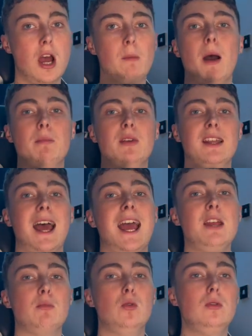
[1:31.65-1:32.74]
by being
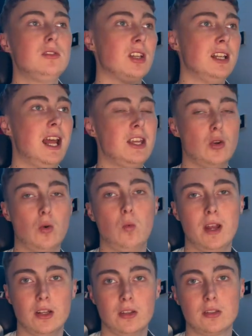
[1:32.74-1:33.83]
able to let your
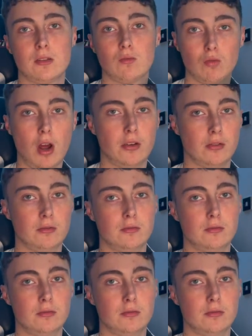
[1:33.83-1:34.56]
winners run.